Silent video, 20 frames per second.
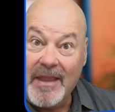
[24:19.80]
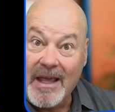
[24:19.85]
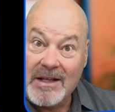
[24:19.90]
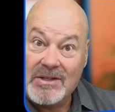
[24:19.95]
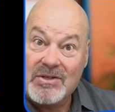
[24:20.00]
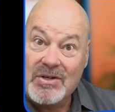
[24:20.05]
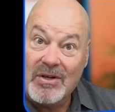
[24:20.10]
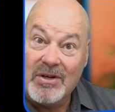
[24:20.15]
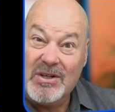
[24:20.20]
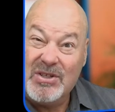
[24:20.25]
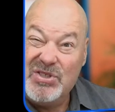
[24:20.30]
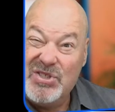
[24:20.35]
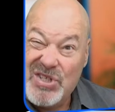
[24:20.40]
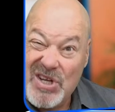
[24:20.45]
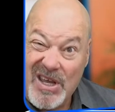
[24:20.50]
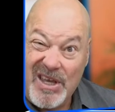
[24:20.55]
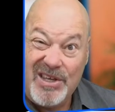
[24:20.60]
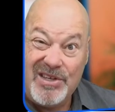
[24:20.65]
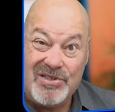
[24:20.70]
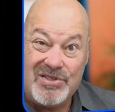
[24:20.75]
that's going to
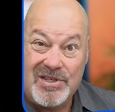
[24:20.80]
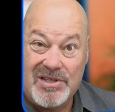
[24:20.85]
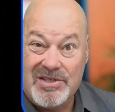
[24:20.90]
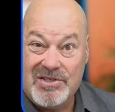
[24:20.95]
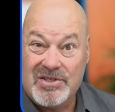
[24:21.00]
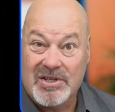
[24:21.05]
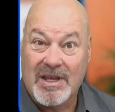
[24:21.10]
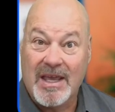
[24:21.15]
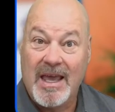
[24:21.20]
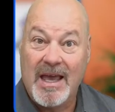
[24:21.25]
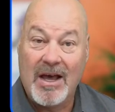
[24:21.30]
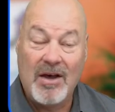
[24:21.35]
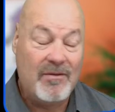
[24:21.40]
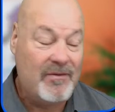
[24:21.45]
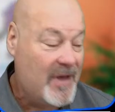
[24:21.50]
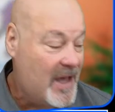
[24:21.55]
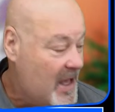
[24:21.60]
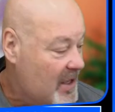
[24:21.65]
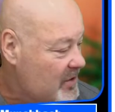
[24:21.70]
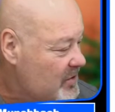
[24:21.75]
change these account
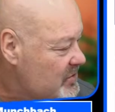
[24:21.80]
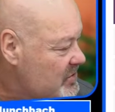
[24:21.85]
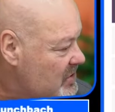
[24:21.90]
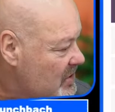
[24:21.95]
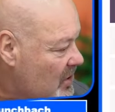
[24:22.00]
values.